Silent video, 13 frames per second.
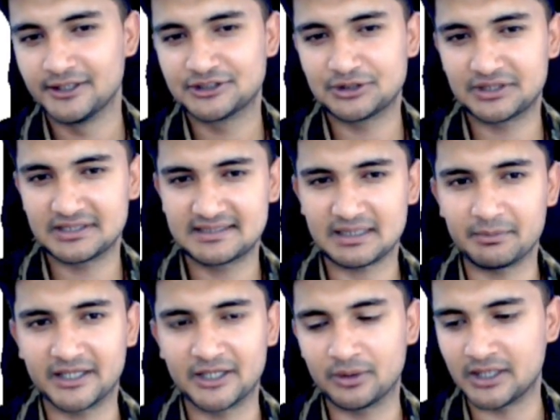So this is
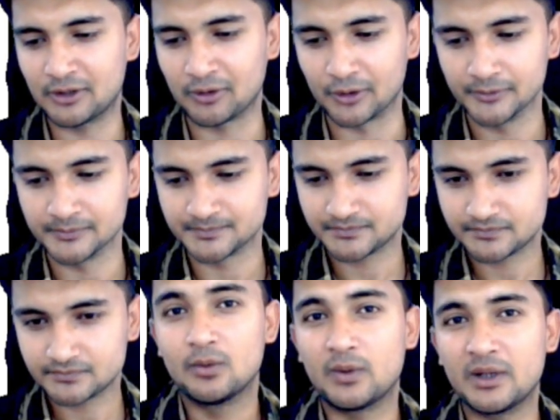something you need to know.
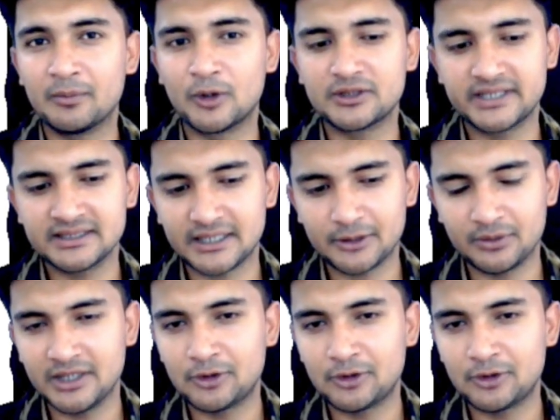One more thing that you need